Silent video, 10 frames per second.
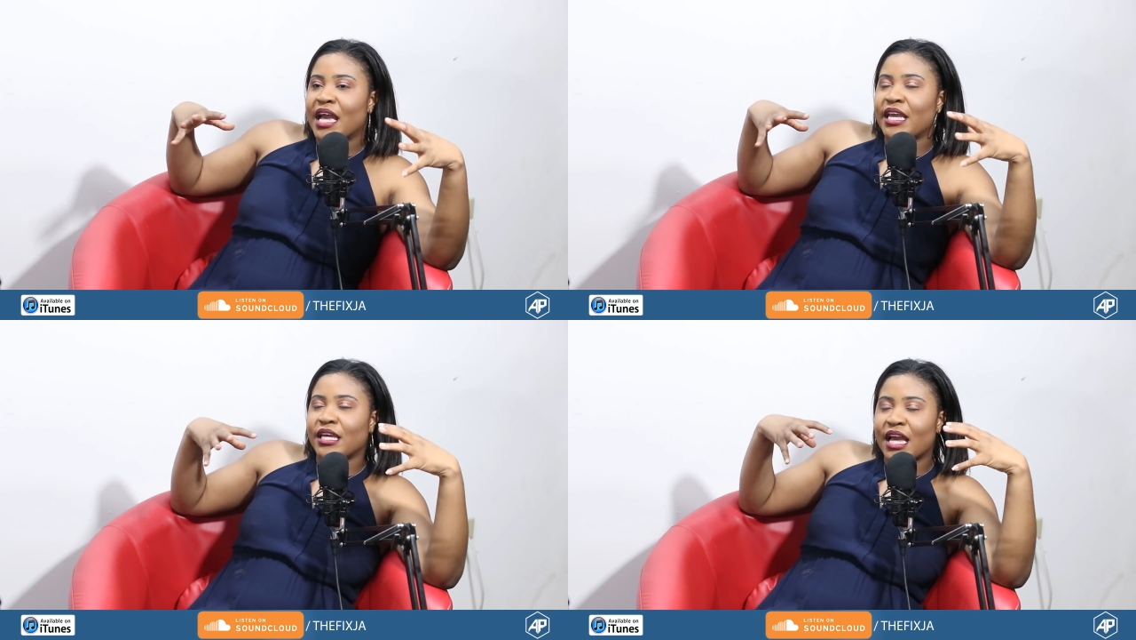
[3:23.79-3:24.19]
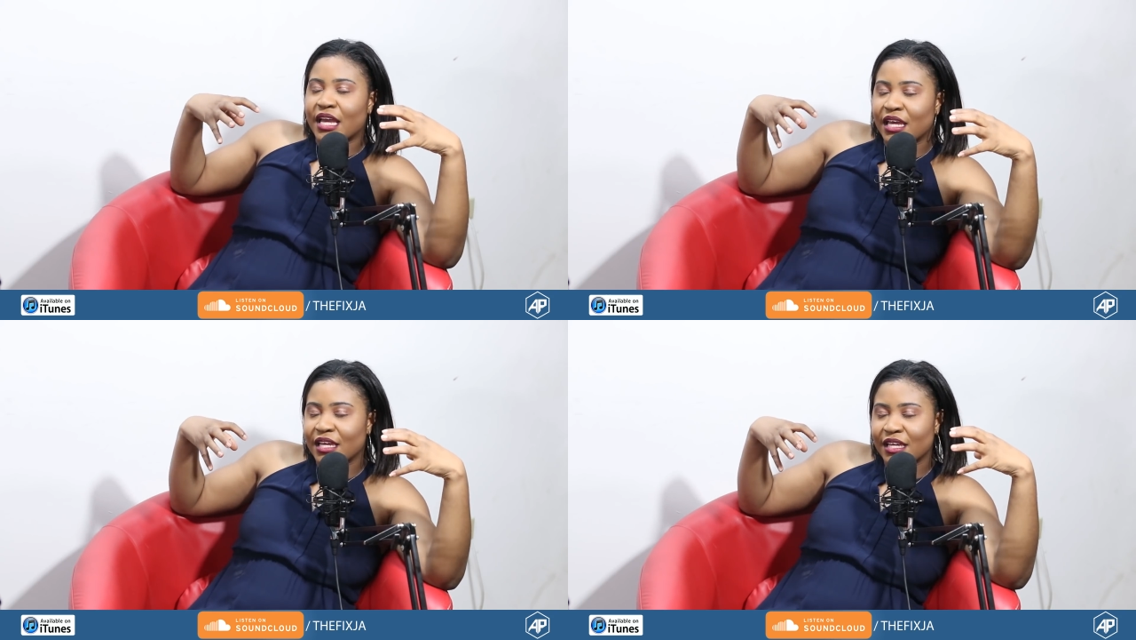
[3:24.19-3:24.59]
I
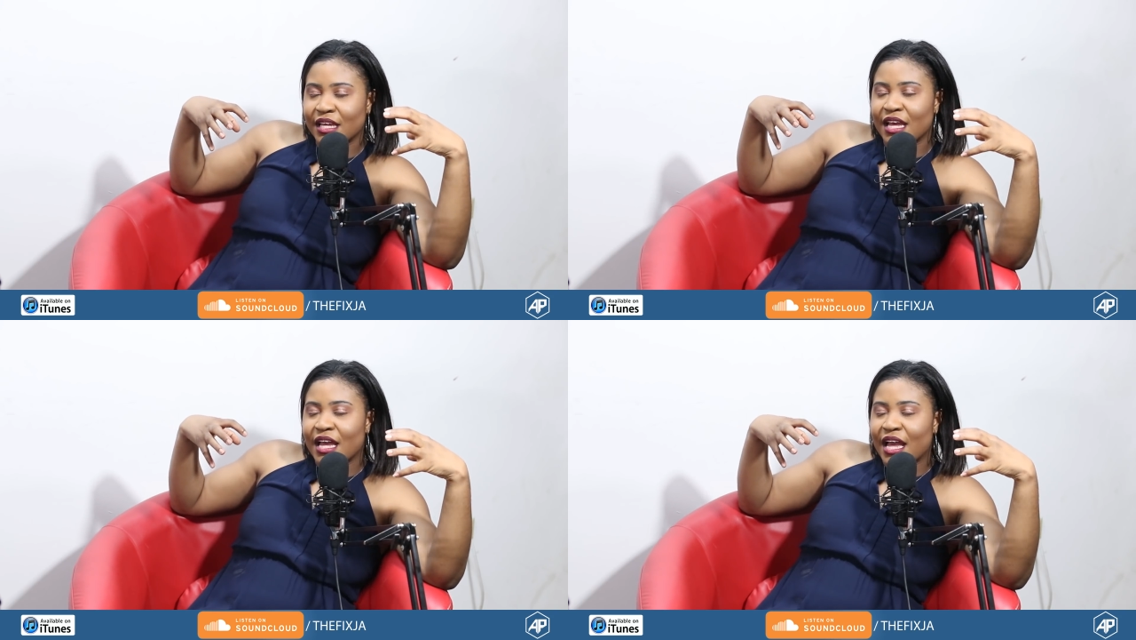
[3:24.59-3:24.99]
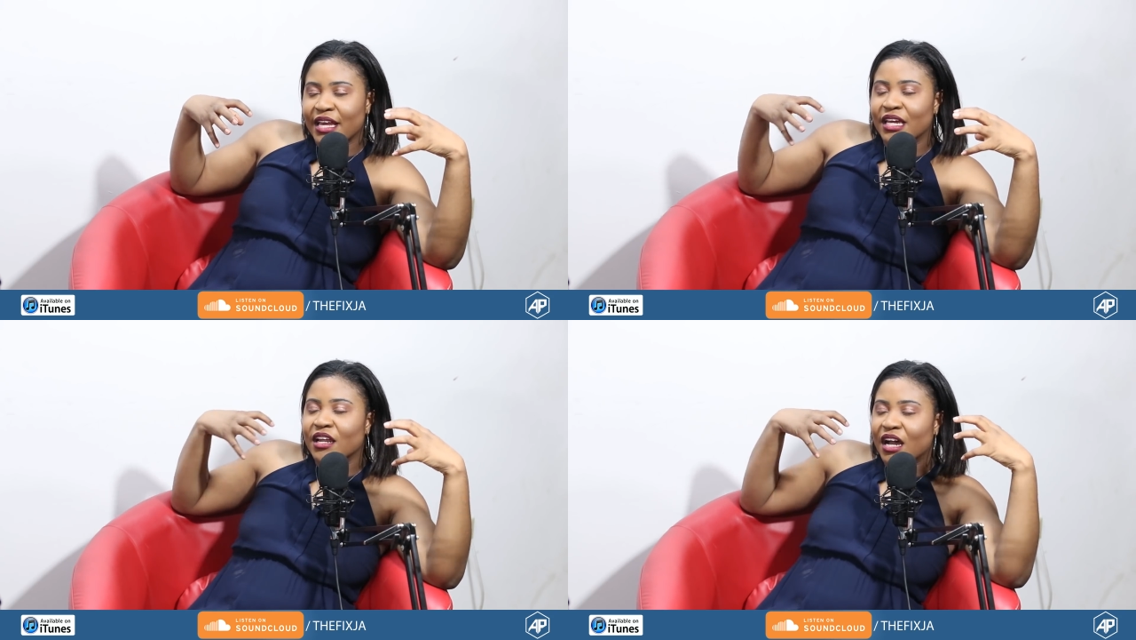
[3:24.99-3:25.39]

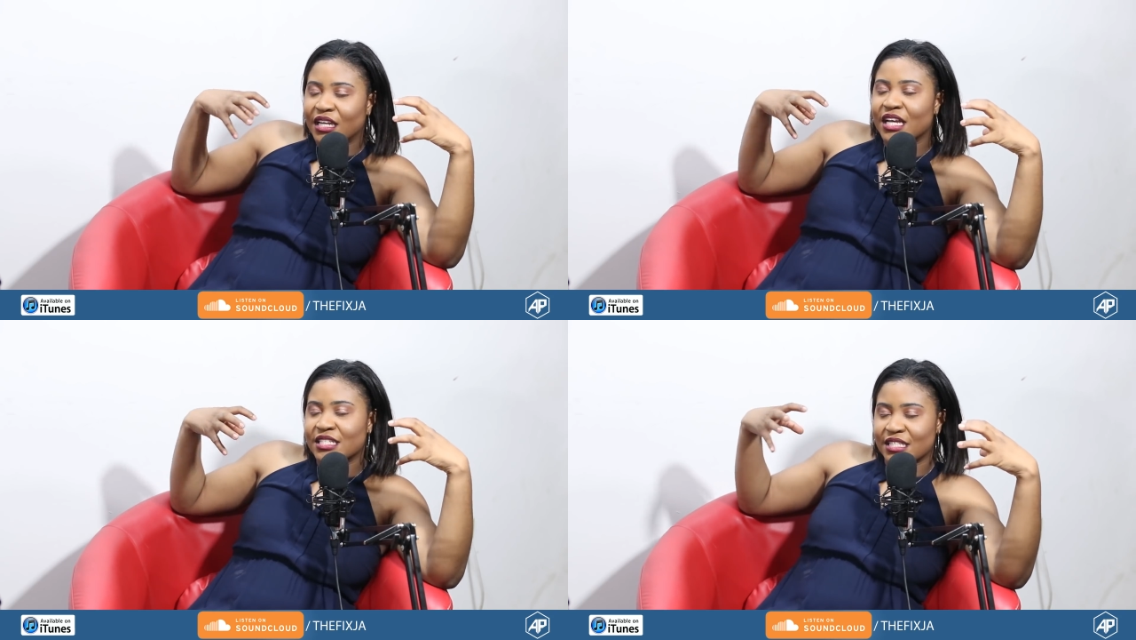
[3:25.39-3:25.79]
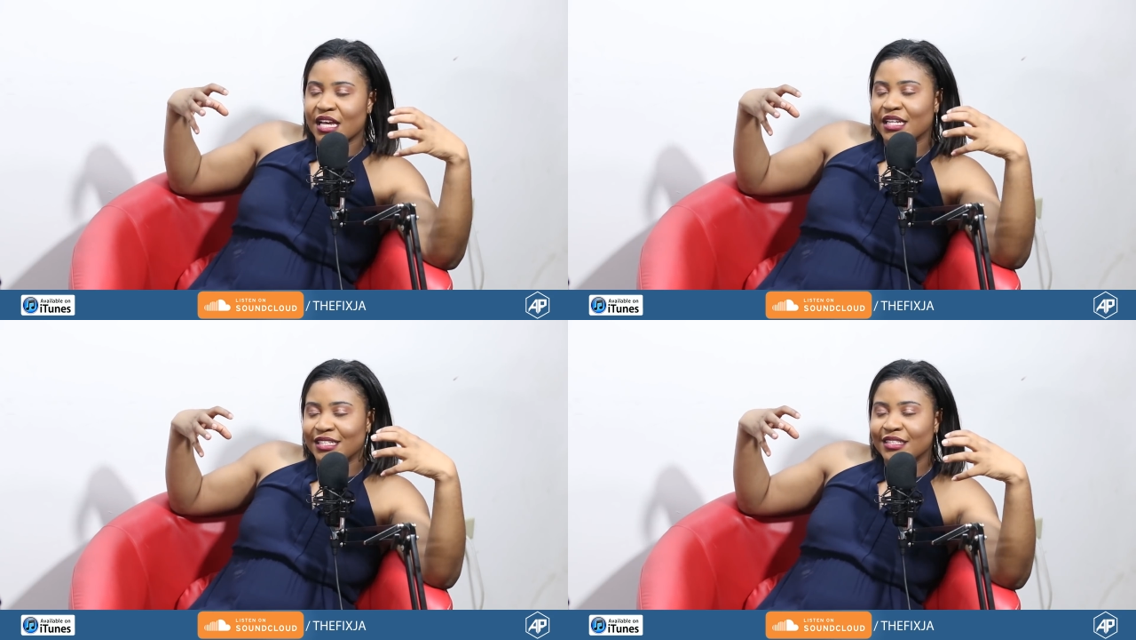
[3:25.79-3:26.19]
I can
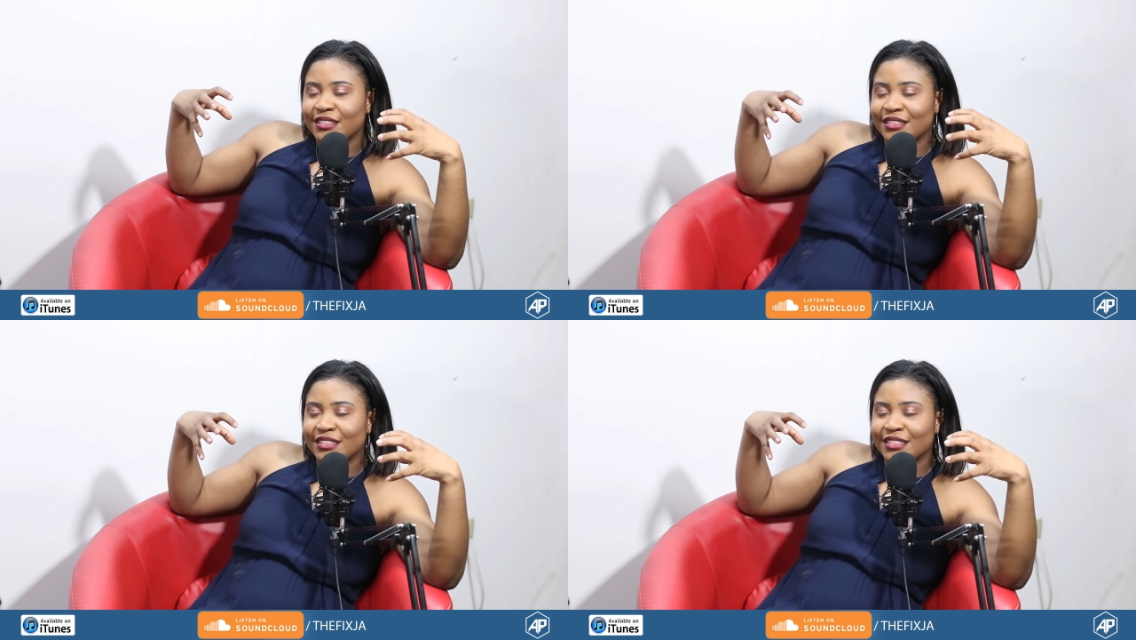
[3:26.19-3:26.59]
understand.